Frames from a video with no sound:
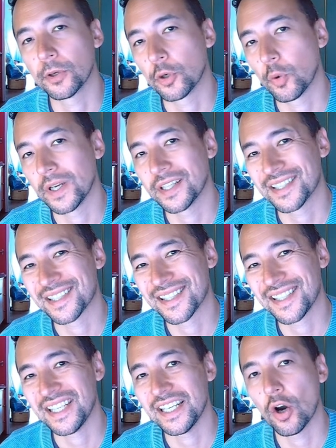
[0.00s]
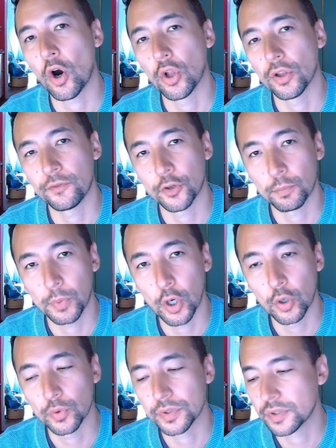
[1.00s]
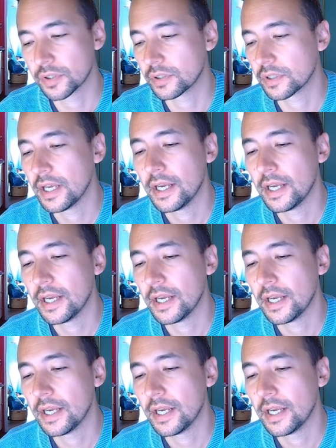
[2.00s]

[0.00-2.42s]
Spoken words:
going to see all of your posts.